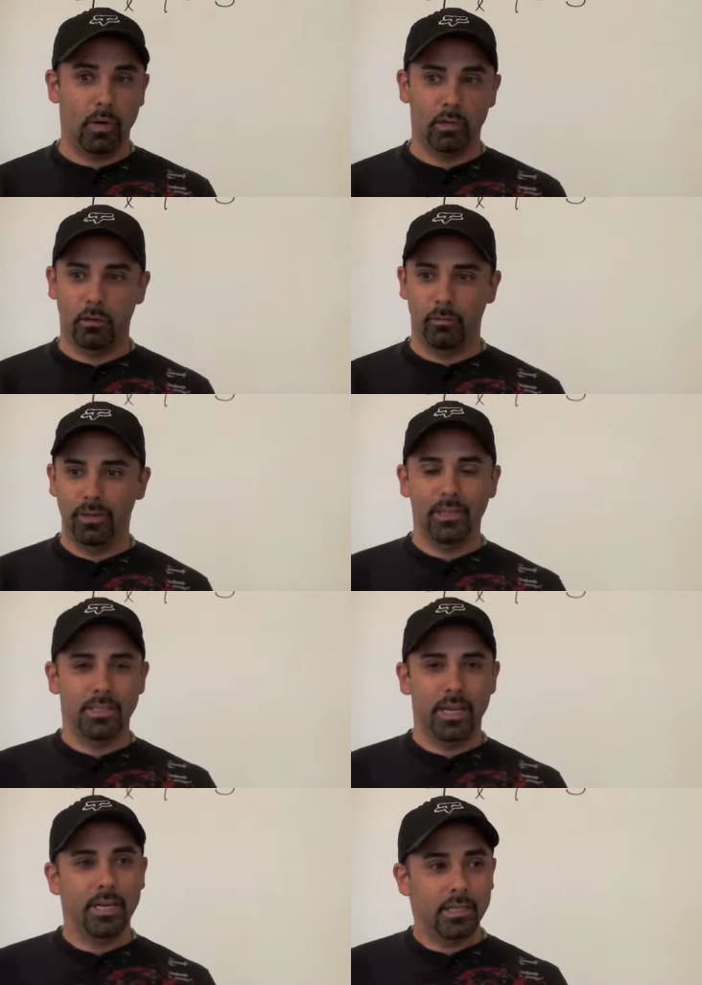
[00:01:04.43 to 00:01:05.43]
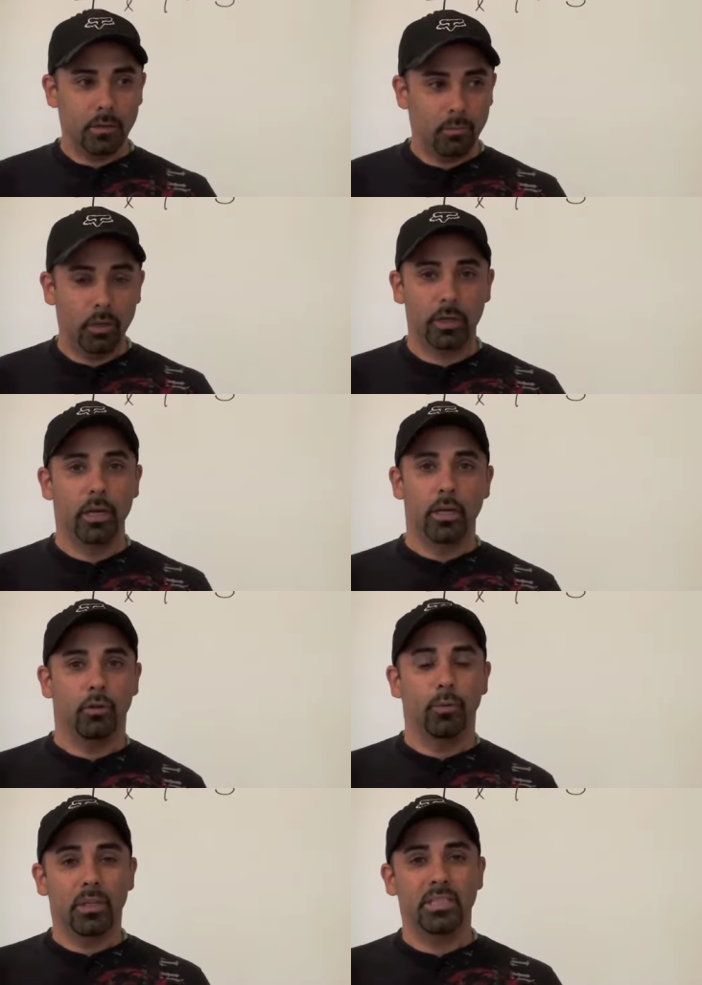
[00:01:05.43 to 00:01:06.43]
product on real estate, tell them, look,
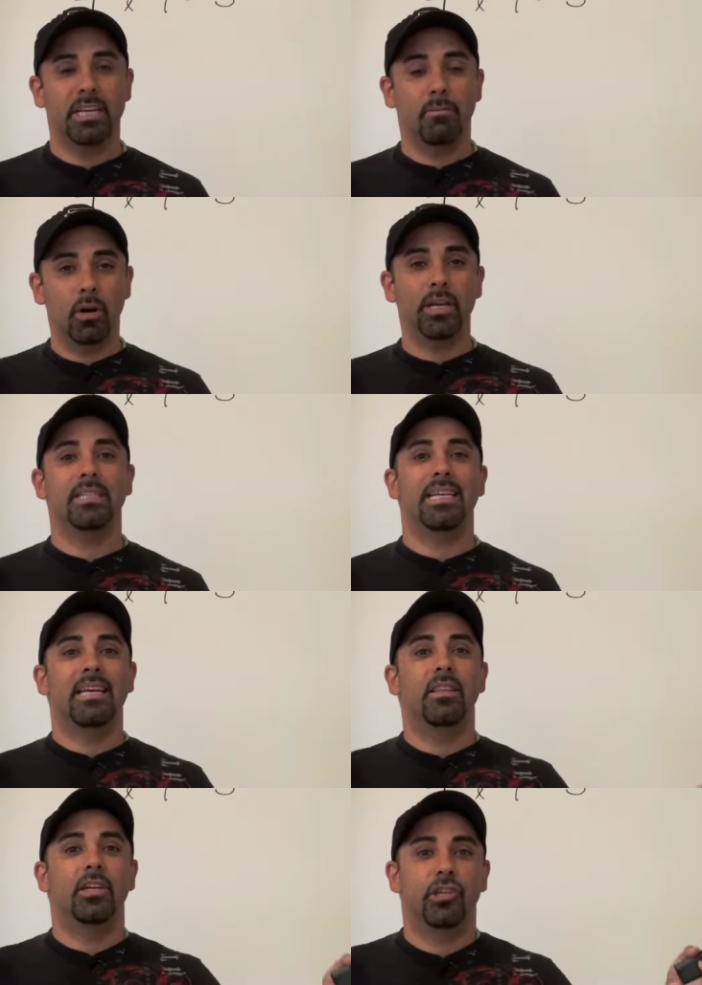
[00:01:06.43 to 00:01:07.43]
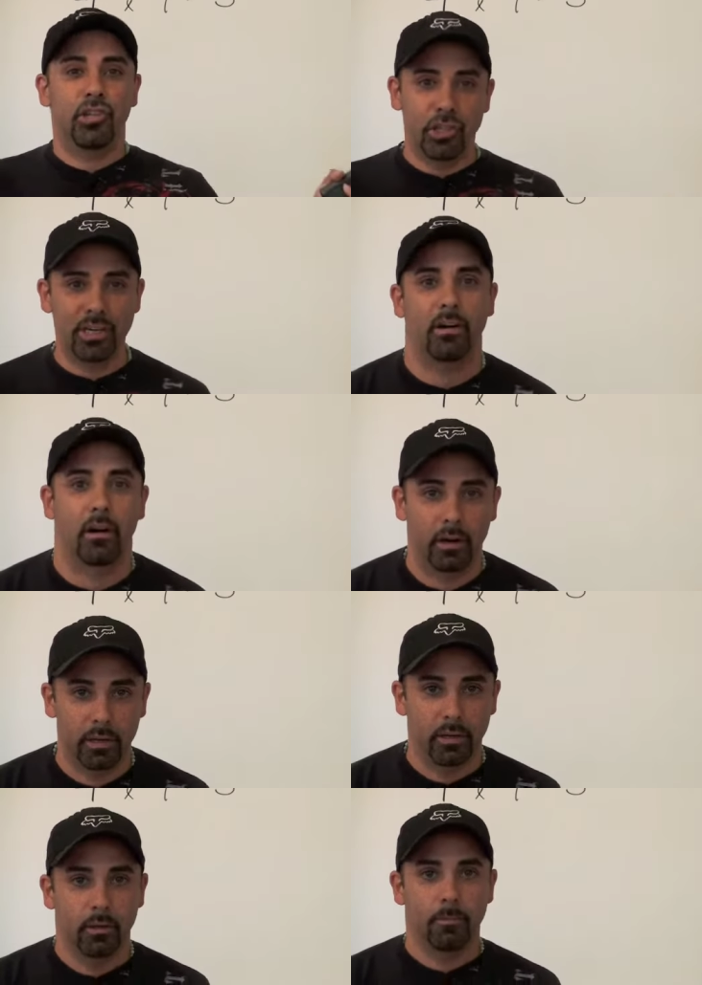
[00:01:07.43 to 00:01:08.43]
the real estate market's in the shitter.
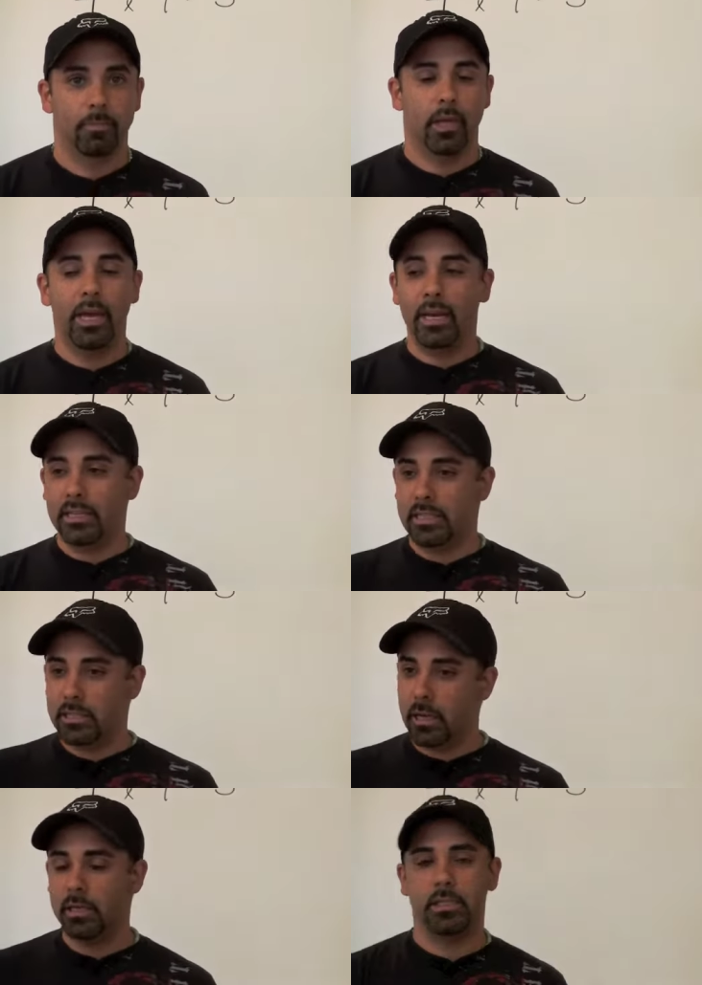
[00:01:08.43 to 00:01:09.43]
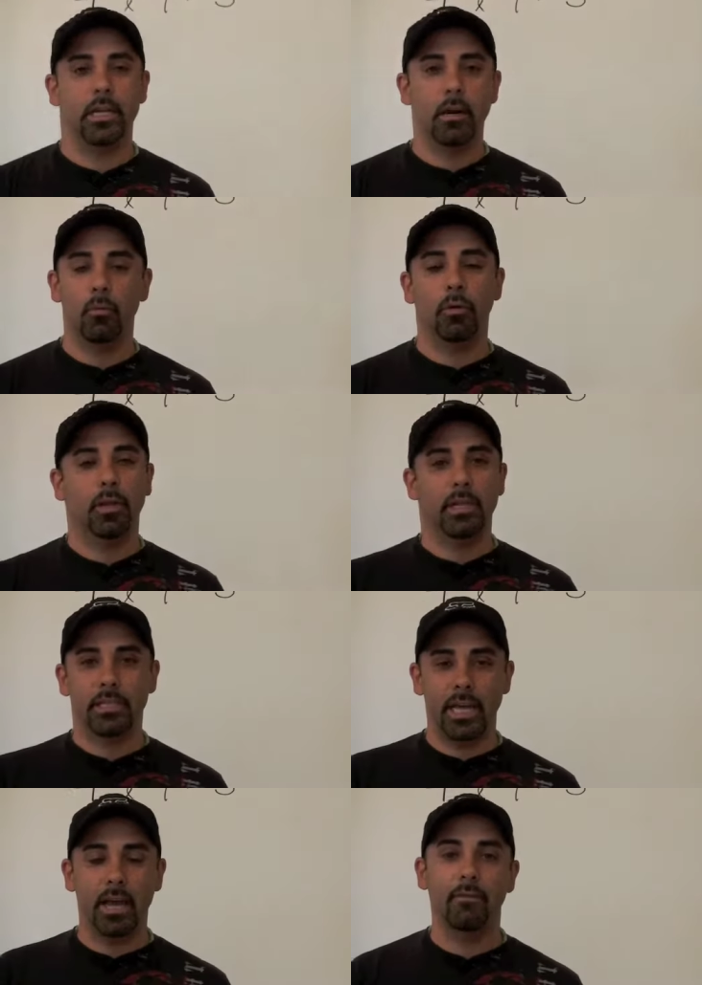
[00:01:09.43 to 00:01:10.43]
It sucks now more than
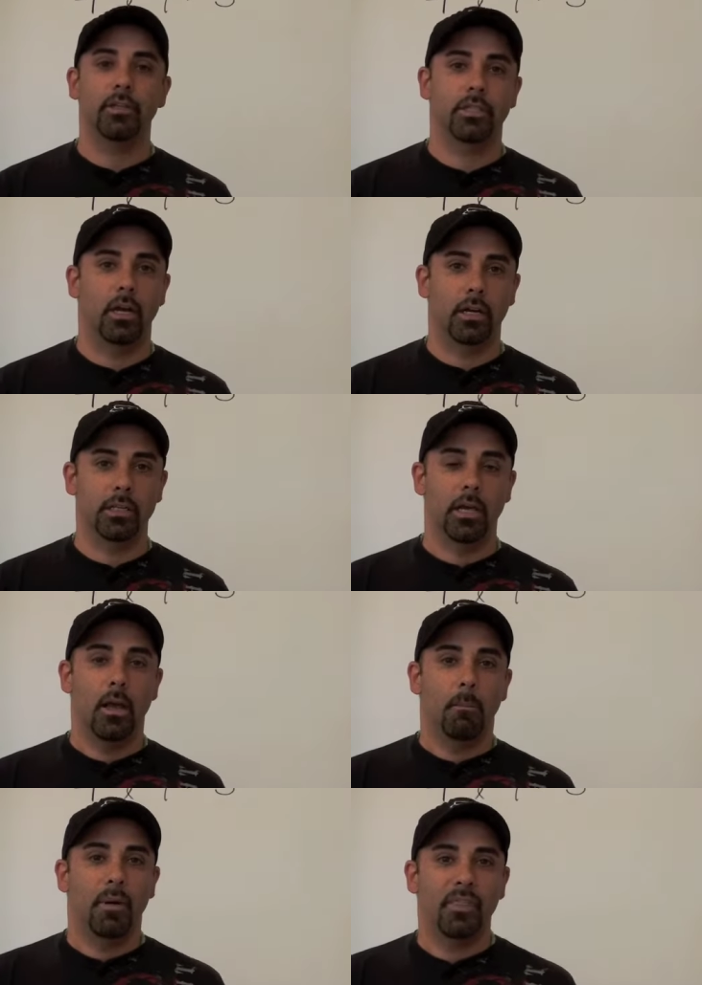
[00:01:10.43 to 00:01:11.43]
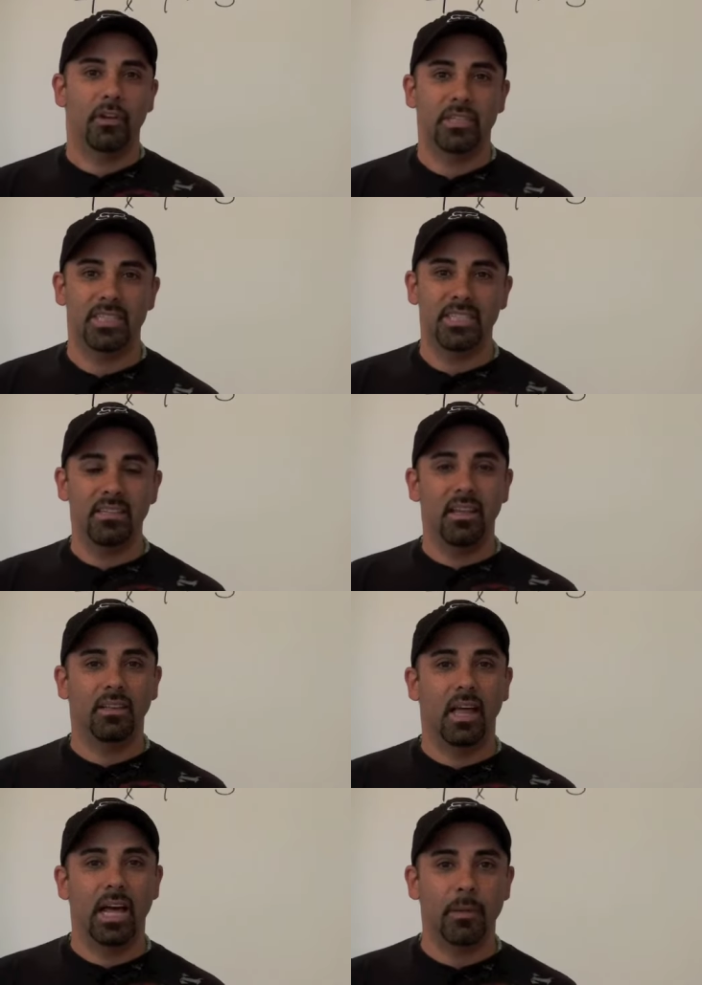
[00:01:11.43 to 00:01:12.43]
it's ever sucked, but there's still
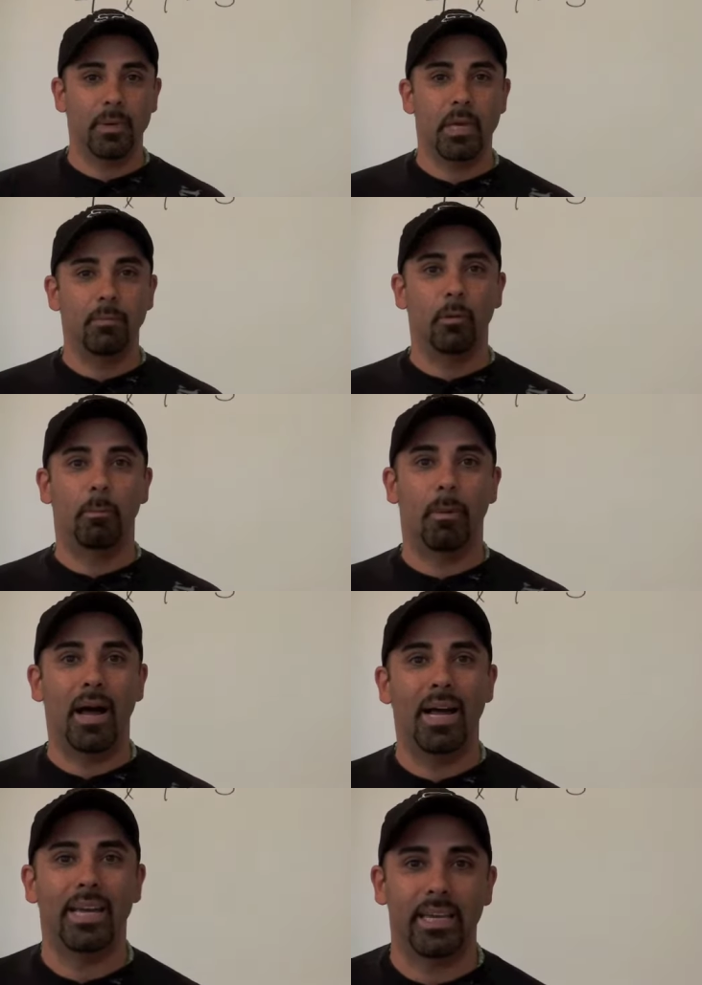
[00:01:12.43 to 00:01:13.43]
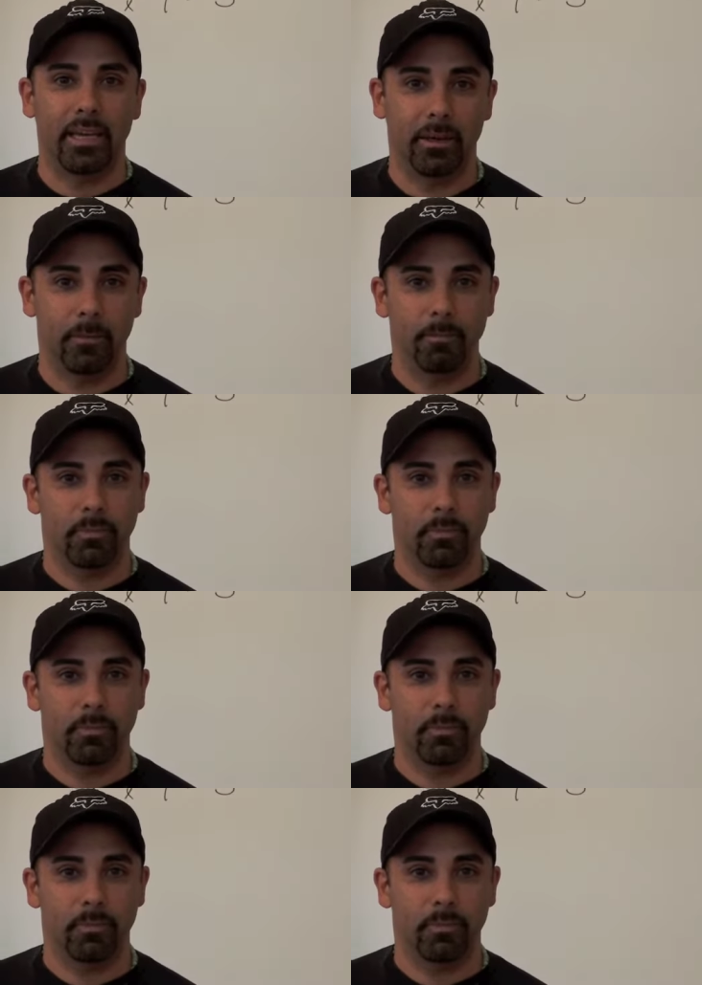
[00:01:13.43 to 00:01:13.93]
a lot of people buying.